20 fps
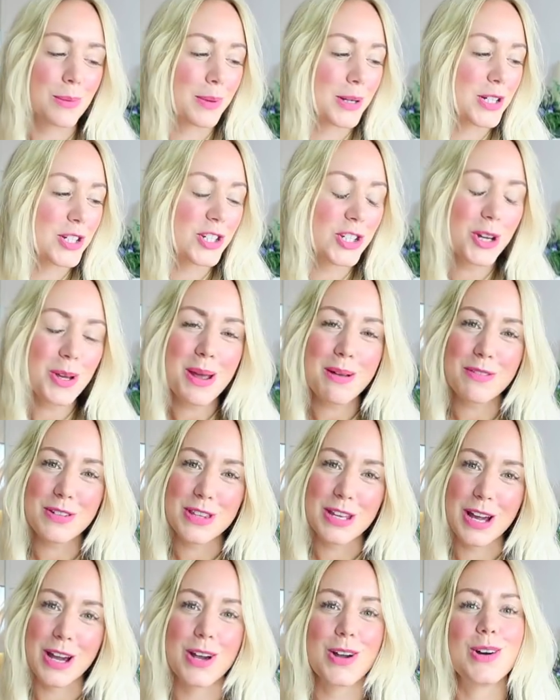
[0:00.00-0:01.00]
So I'm going to show you
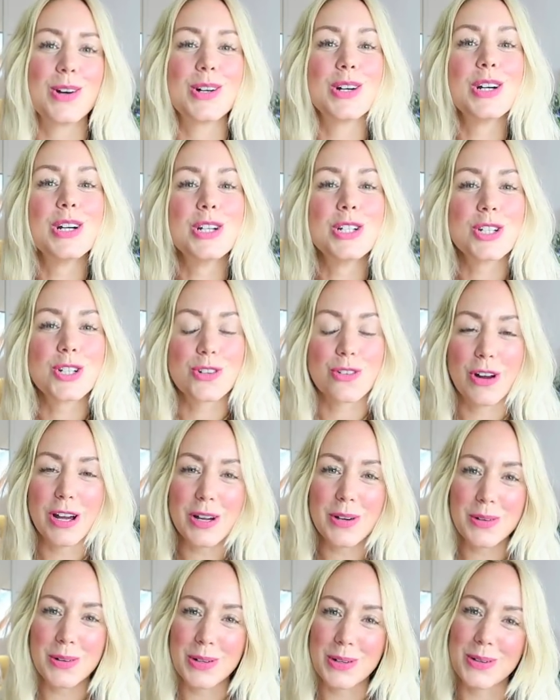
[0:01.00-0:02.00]
everything I got,
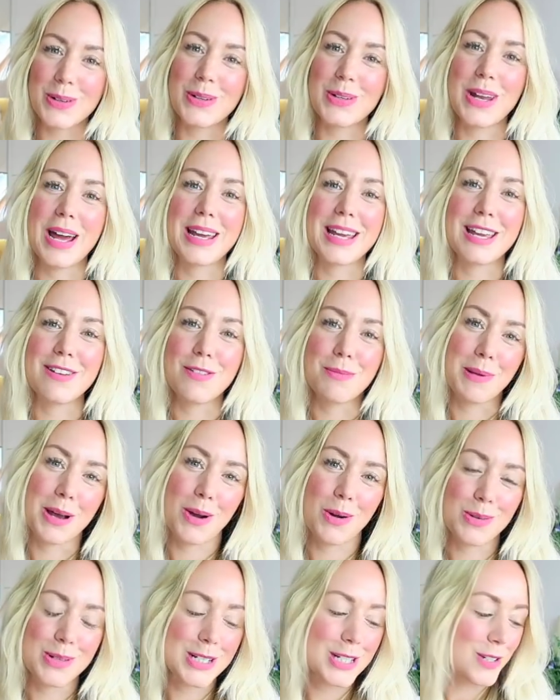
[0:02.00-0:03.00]
try it all on, and give you
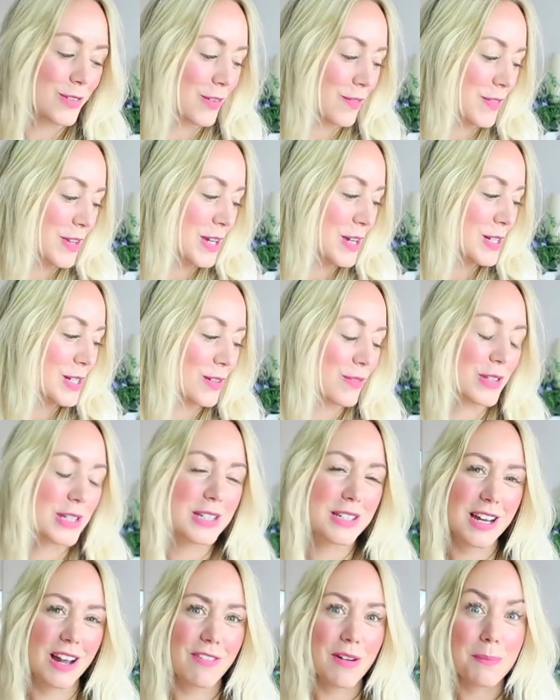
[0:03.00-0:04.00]
my honest reviews of
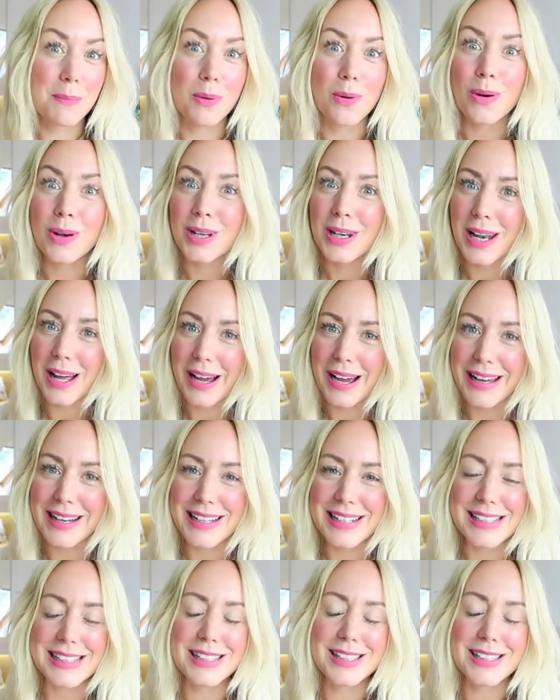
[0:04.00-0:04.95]
the stuff I bought online.